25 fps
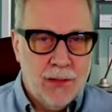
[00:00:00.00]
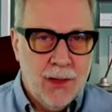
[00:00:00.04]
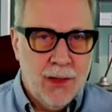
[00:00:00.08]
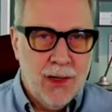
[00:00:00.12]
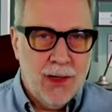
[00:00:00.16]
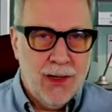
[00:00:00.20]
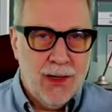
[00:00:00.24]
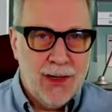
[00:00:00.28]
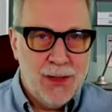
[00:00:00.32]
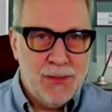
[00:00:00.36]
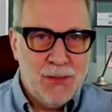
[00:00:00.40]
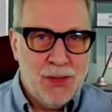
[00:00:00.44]

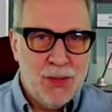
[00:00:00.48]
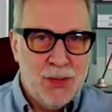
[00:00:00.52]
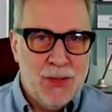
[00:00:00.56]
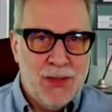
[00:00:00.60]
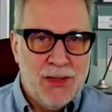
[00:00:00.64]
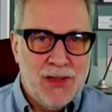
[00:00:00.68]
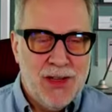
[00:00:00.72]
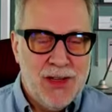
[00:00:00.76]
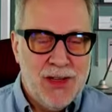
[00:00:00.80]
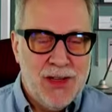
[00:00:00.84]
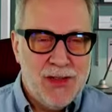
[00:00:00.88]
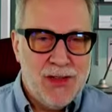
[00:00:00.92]

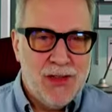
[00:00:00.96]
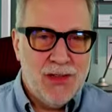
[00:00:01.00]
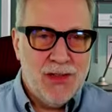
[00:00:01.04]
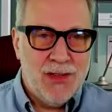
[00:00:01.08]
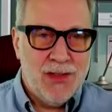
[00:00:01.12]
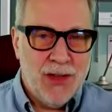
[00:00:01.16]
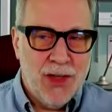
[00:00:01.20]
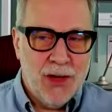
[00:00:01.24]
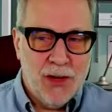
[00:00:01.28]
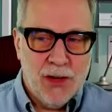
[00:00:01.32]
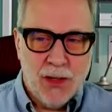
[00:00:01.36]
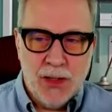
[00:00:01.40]
implementations
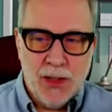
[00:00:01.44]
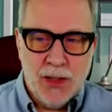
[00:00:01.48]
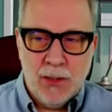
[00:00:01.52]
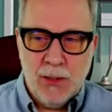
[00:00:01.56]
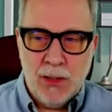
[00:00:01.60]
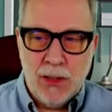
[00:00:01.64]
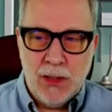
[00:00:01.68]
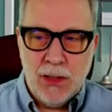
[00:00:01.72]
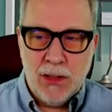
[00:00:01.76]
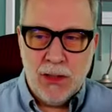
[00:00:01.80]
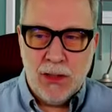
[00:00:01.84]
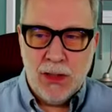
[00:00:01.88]
that are going to
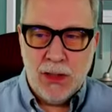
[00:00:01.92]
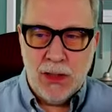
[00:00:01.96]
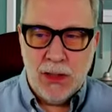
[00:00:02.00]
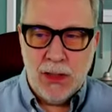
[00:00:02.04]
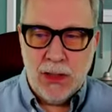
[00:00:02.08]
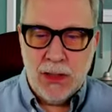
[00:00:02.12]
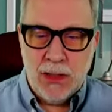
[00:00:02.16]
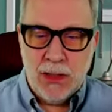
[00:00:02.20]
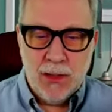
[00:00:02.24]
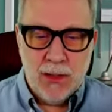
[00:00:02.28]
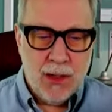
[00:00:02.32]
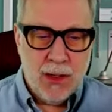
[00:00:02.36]
be key
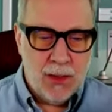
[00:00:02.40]
here?